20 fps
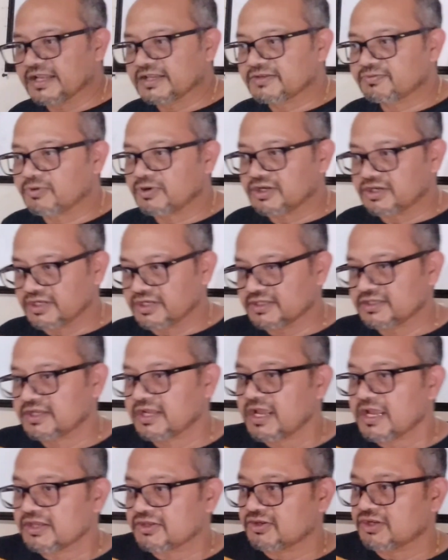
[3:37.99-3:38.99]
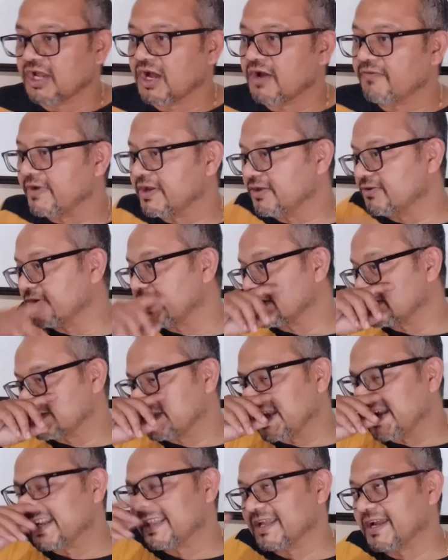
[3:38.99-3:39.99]
what it is. So now when you guys
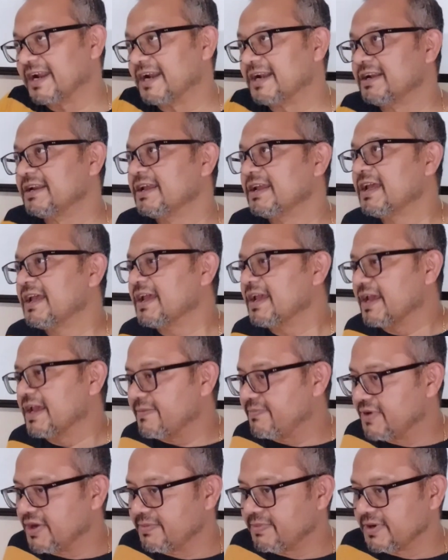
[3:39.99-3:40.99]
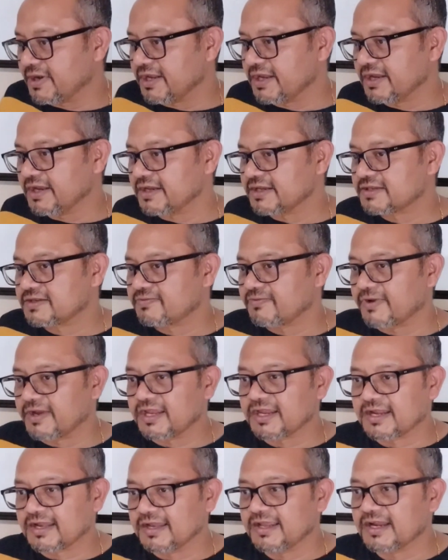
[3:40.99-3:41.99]
said that, everybody is very
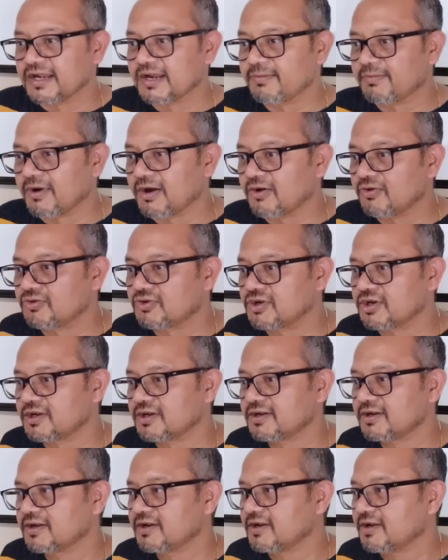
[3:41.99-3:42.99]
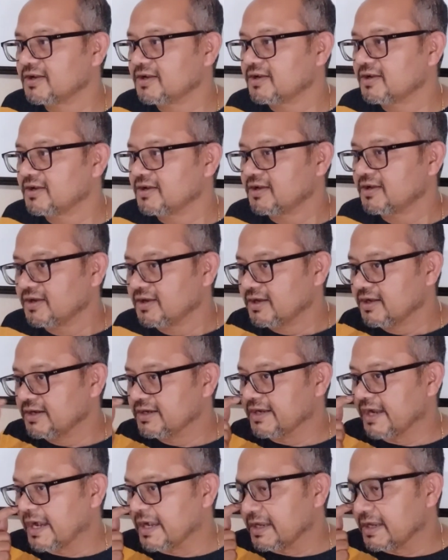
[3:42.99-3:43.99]
clear about
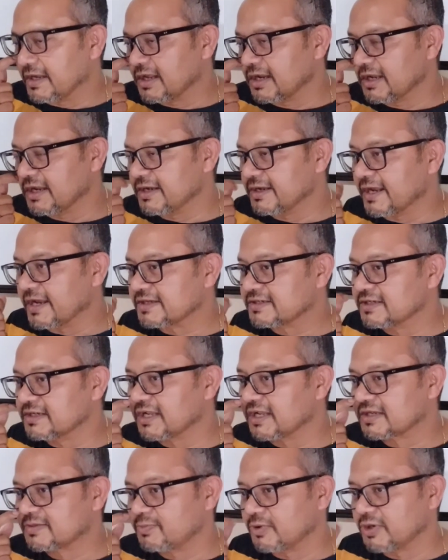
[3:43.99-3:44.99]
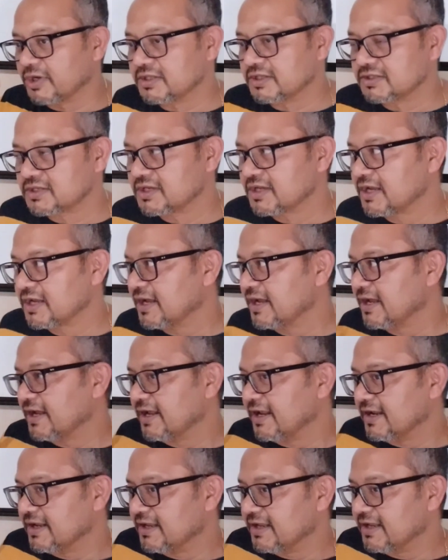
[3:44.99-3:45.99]
radical and rational exponents.
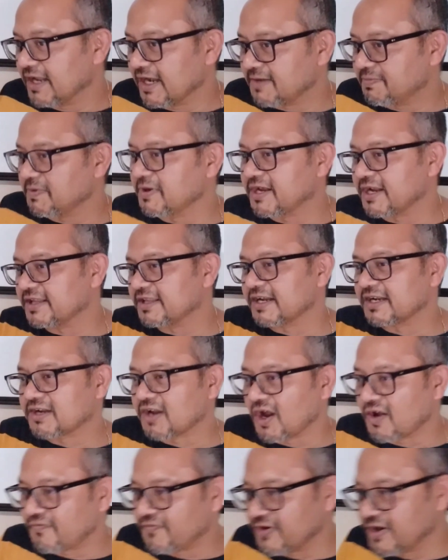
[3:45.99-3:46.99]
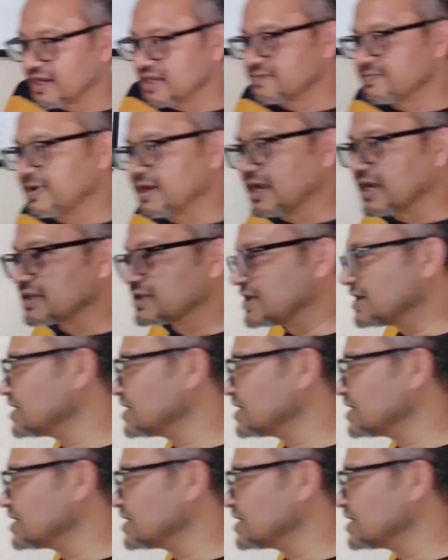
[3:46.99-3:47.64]
Let me get that confidence by asking you